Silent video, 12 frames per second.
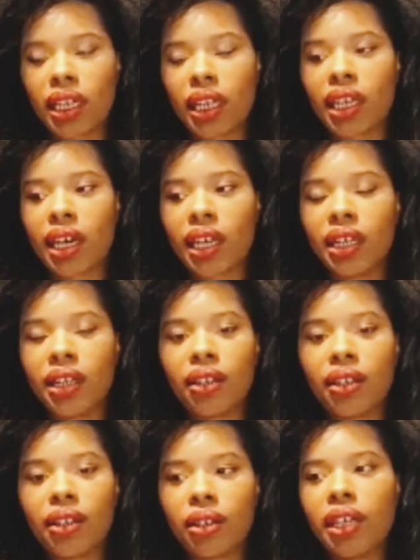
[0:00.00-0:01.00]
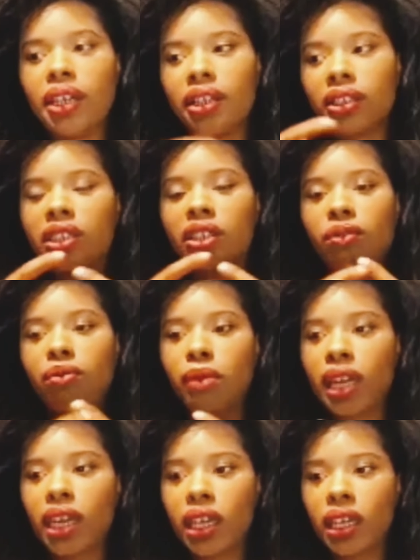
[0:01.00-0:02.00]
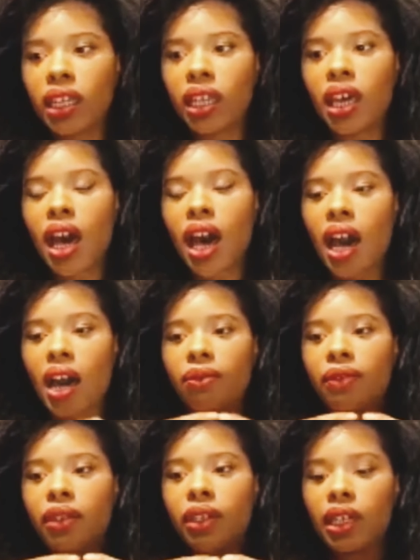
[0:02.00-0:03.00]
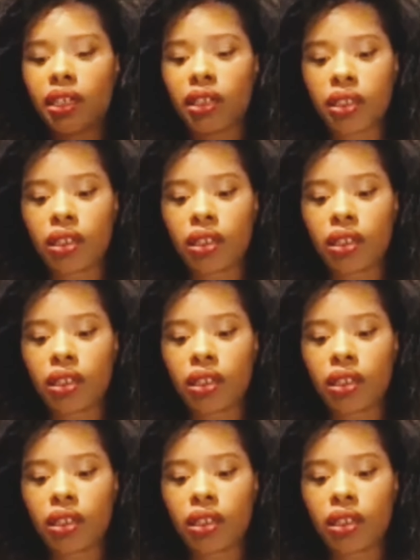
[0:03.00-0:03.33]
and I hear self-made, I feel like